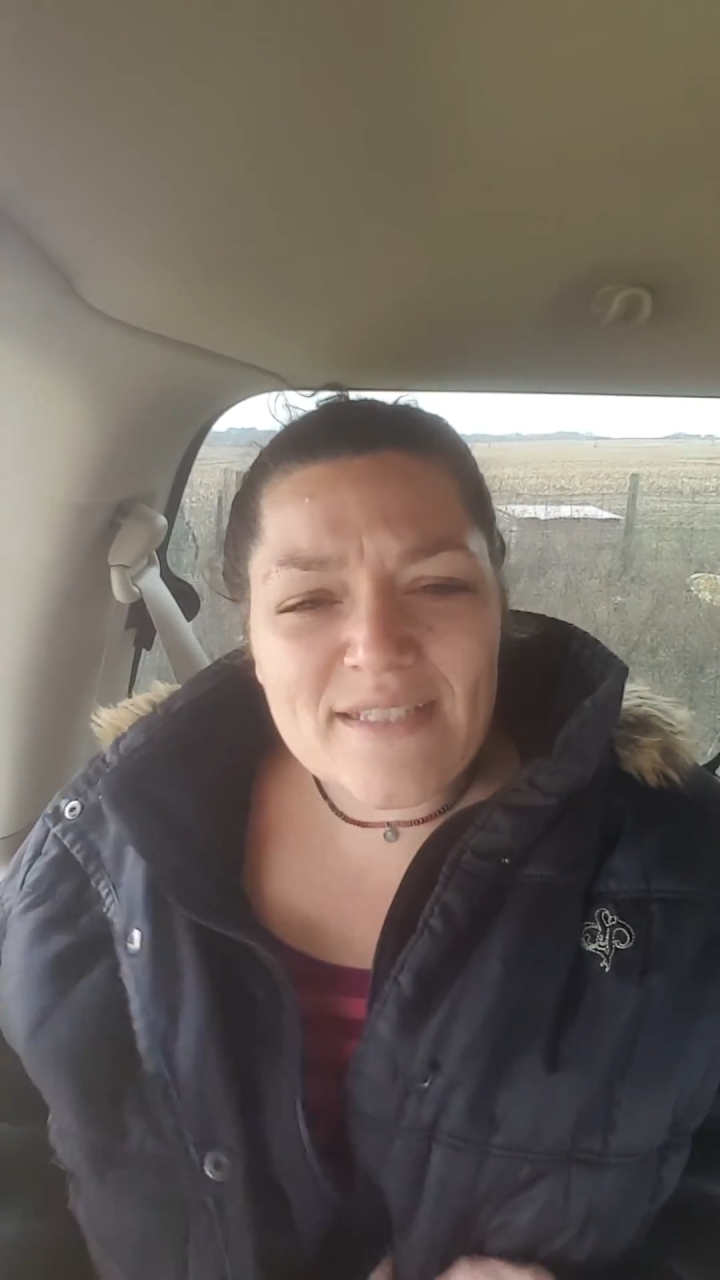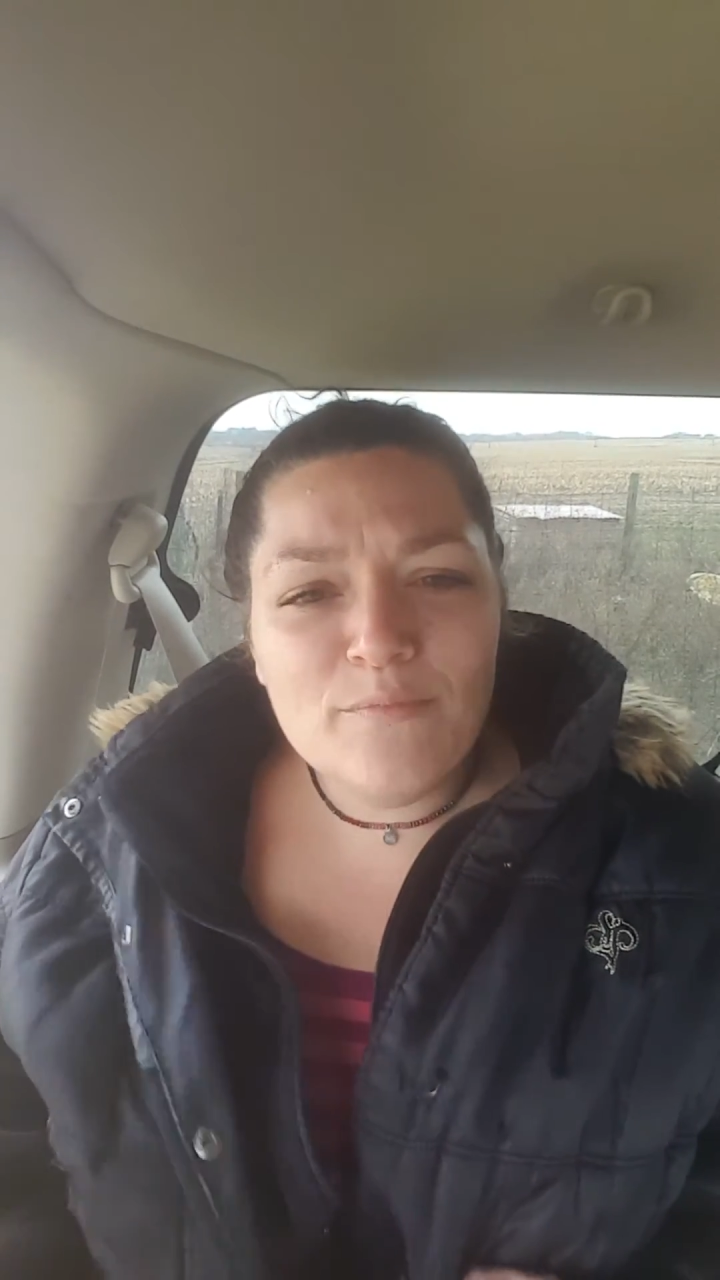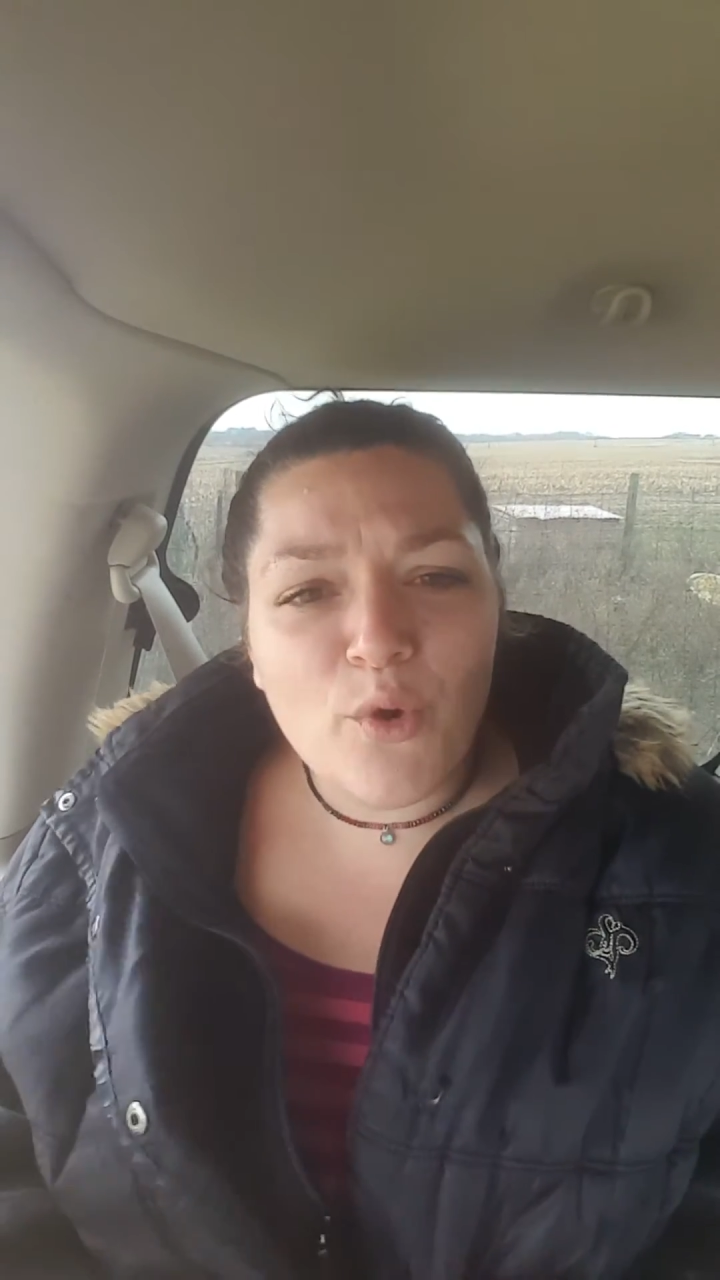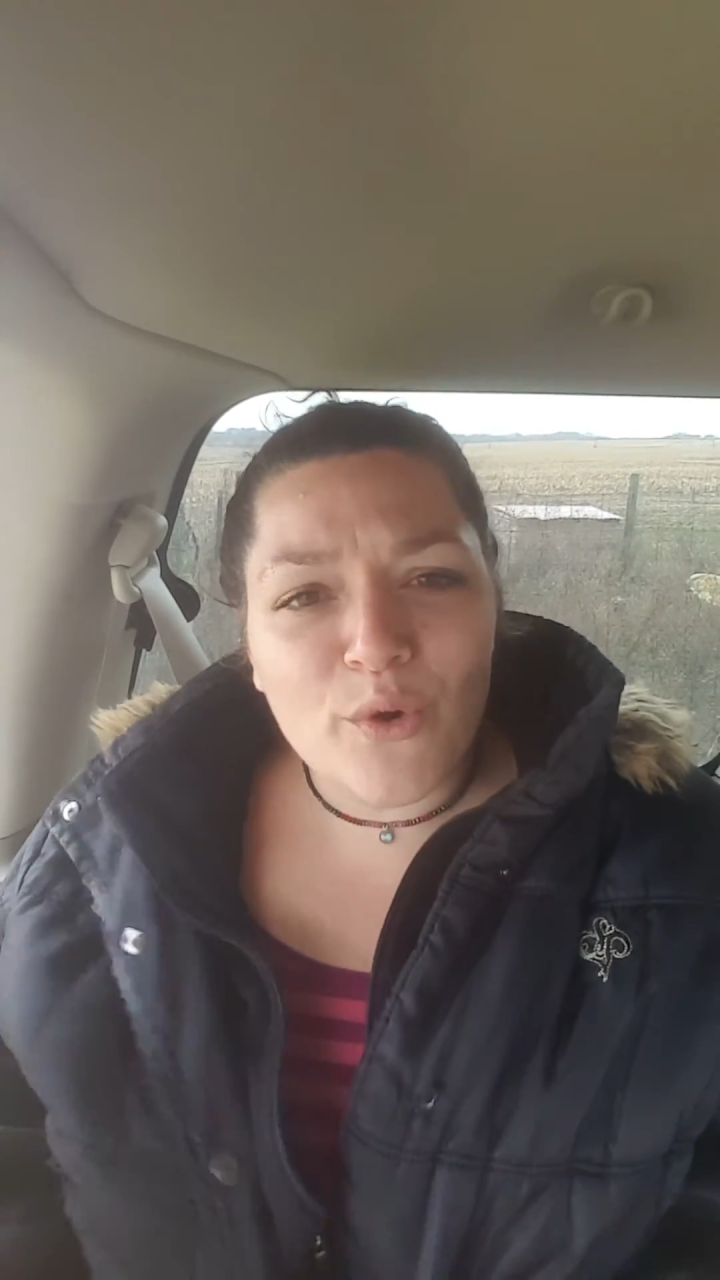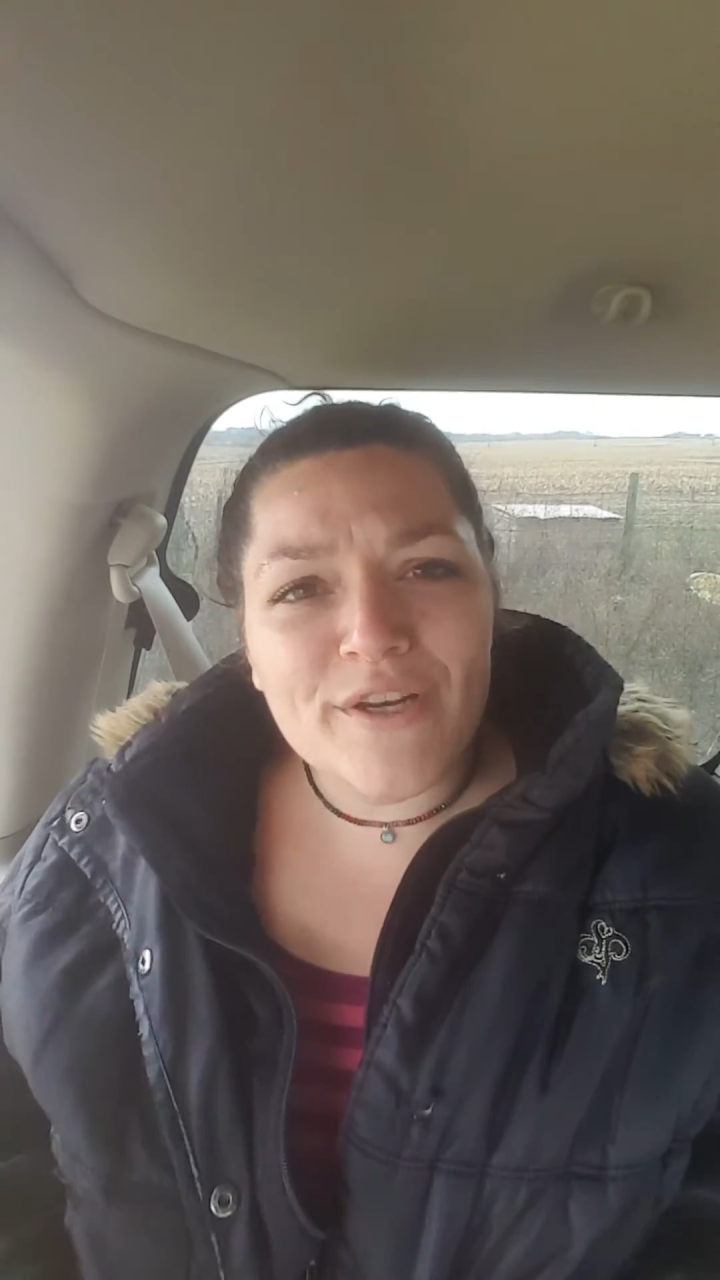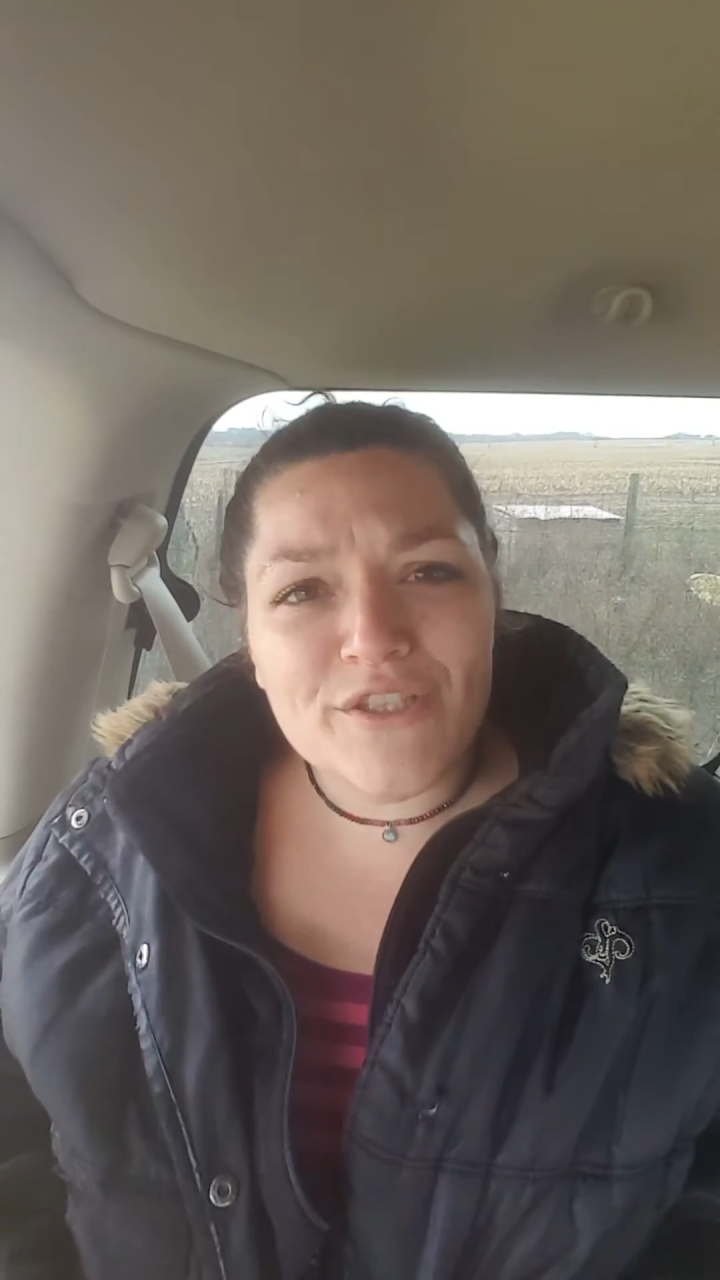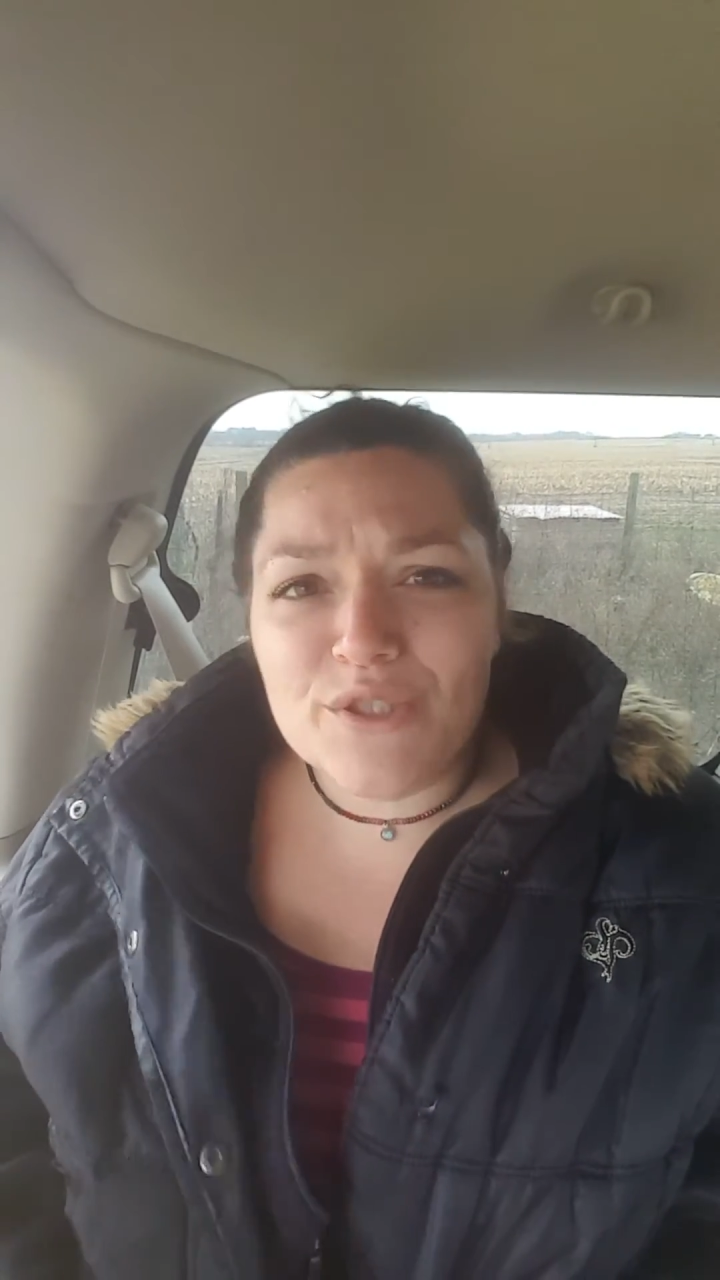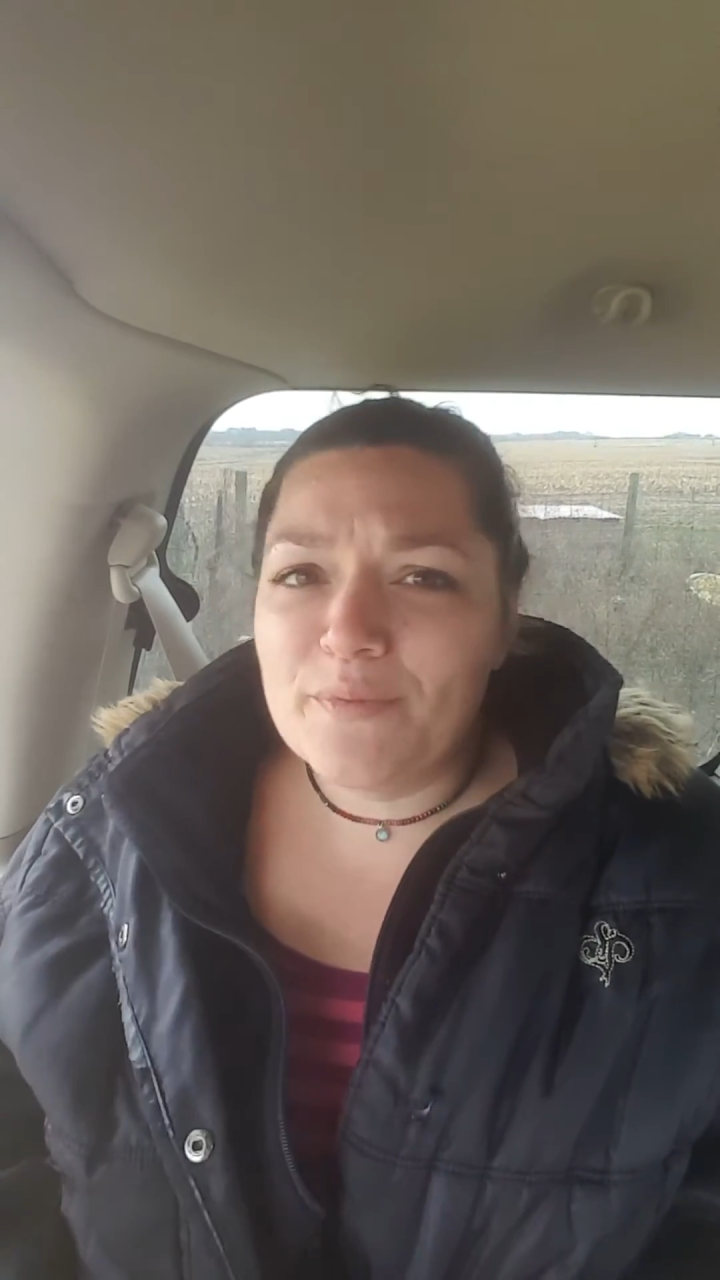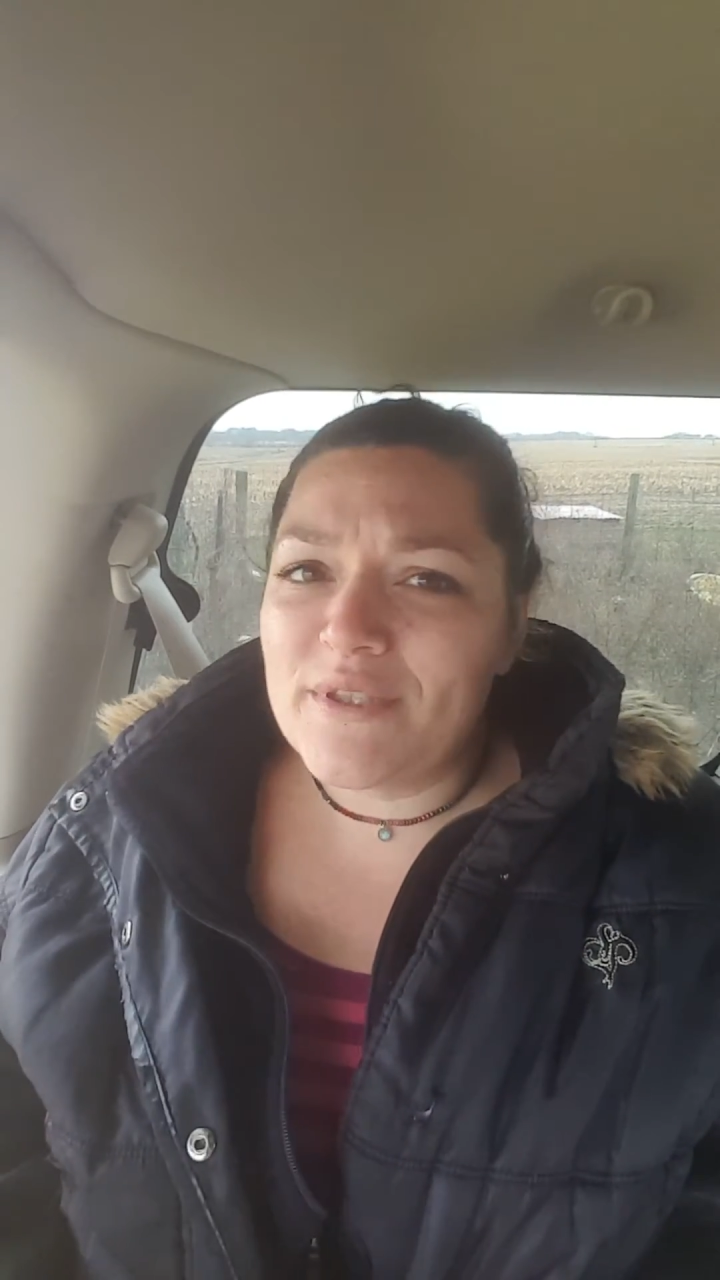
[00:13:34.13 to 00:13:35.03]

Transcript: important to just